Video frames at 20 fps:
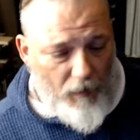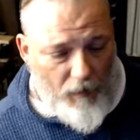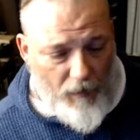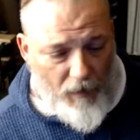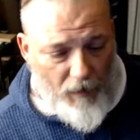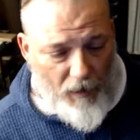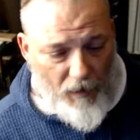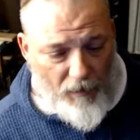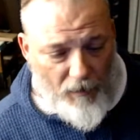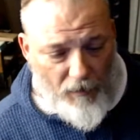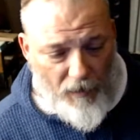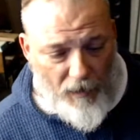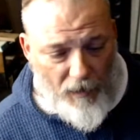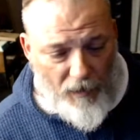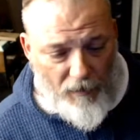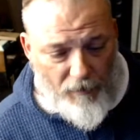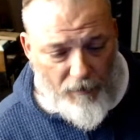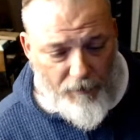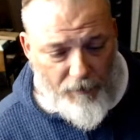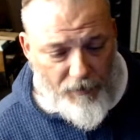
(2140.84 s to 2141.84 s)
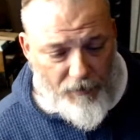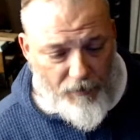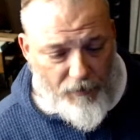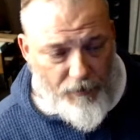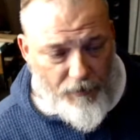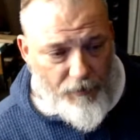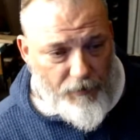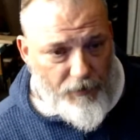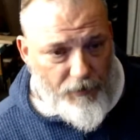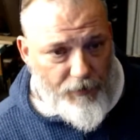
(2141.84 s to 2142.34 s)
Holler, holler,
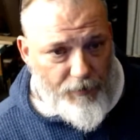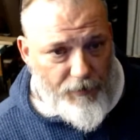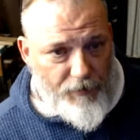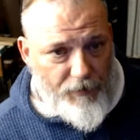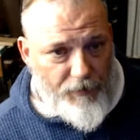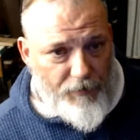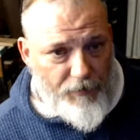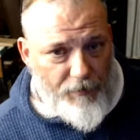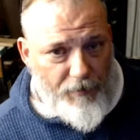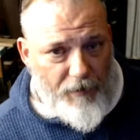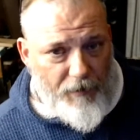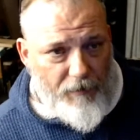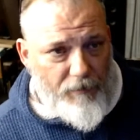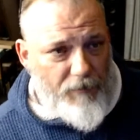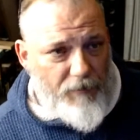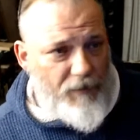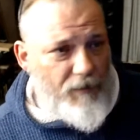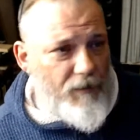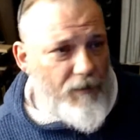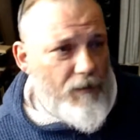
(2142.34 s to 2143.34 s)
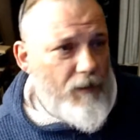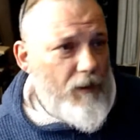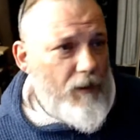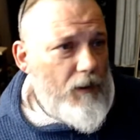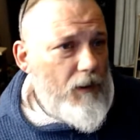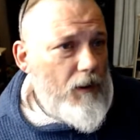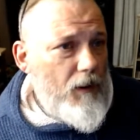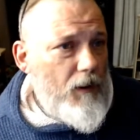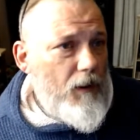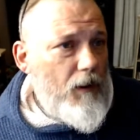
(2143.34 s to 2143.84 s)
Mr. George Bush Pimps.
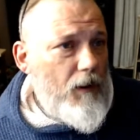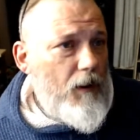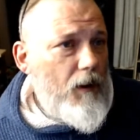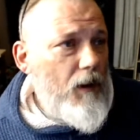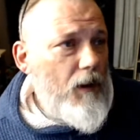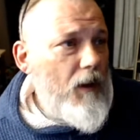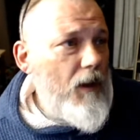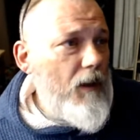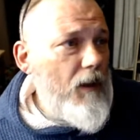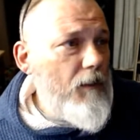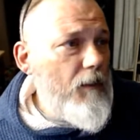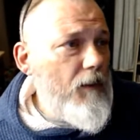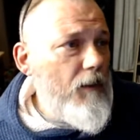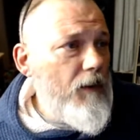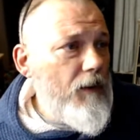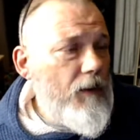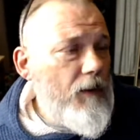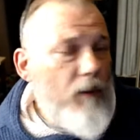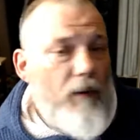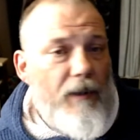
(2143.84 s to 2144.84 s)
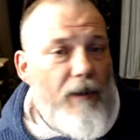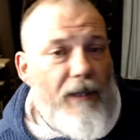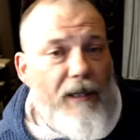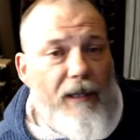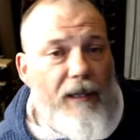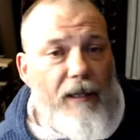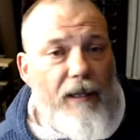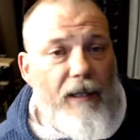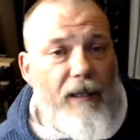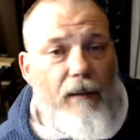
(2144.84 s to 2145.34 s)
I'm going to go
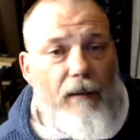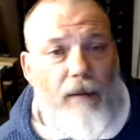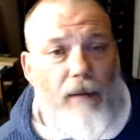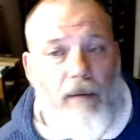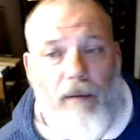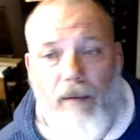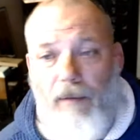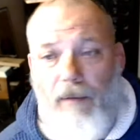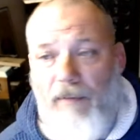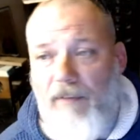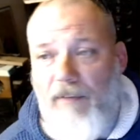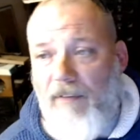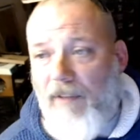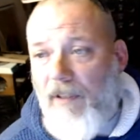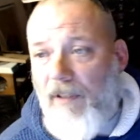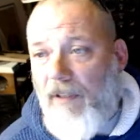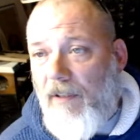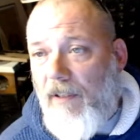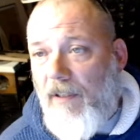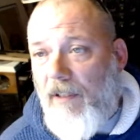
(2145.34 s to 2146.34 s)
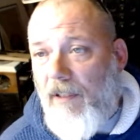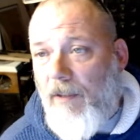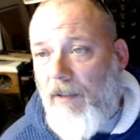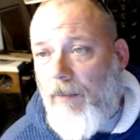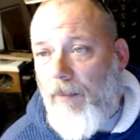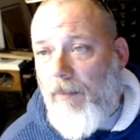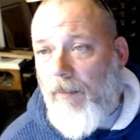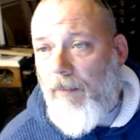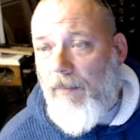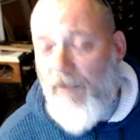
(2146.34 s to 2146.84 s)
ahead and send
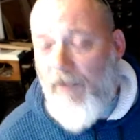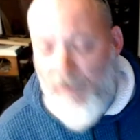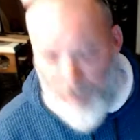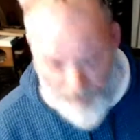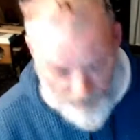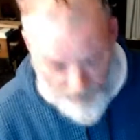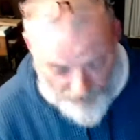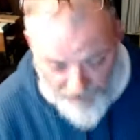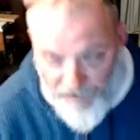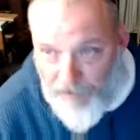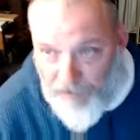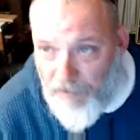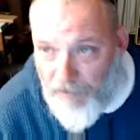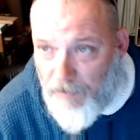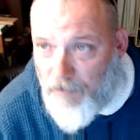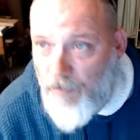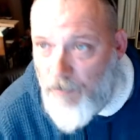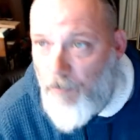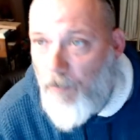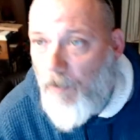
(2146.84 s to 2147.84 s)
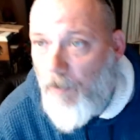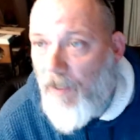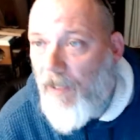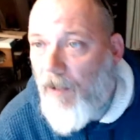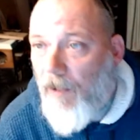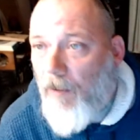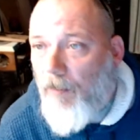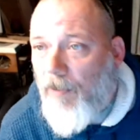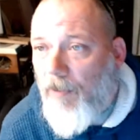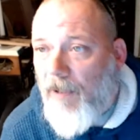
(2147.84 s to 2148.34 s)
him this link as
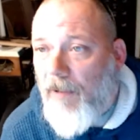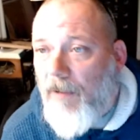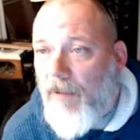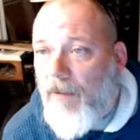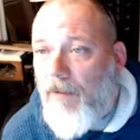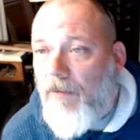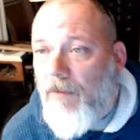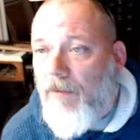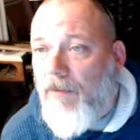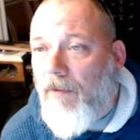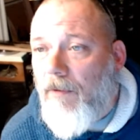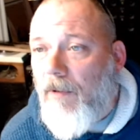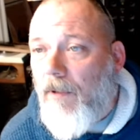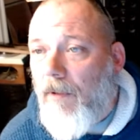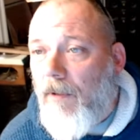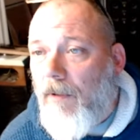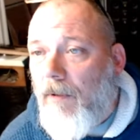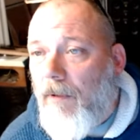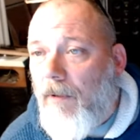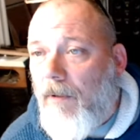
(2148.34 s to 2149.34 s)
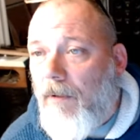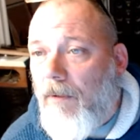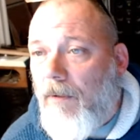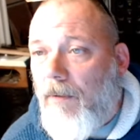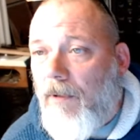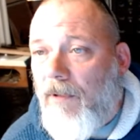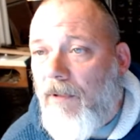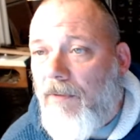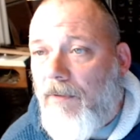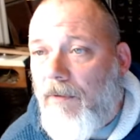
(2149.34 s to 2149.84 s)
well, because who
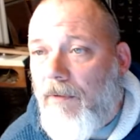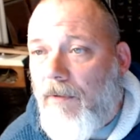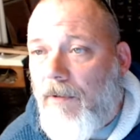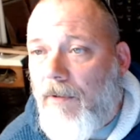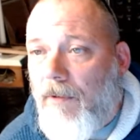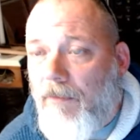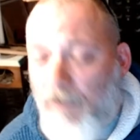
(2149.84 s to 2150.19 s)
doesn't love